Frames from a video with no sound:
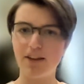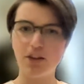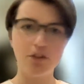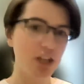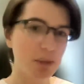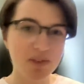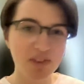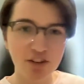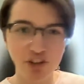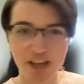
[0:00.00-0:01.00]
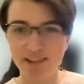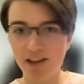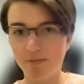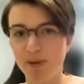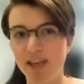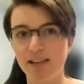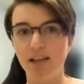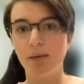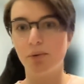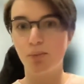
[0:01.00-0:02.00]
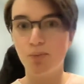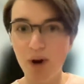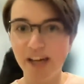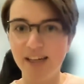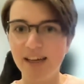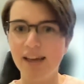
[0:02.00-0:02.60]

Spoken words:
30% chance of being the number 1